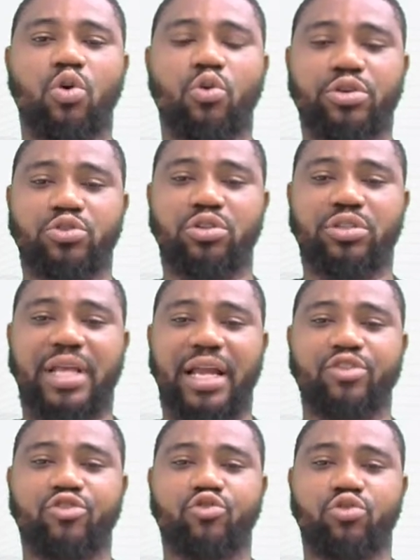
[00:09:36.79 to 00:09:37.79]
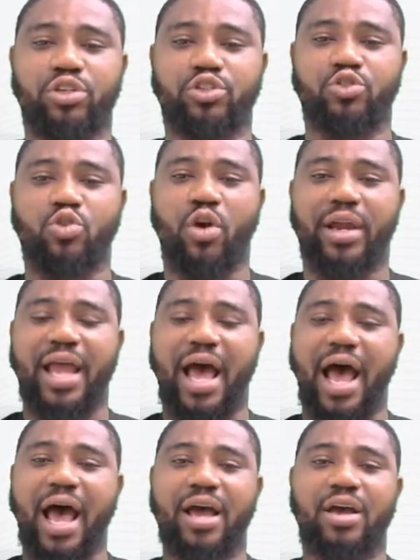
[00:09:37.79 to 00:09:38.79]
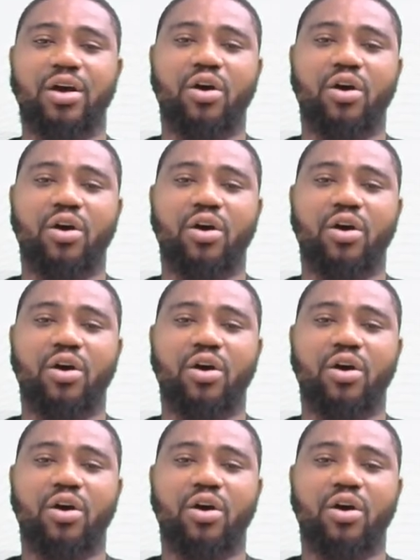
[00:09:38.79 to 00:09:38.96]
horizontally through the soil are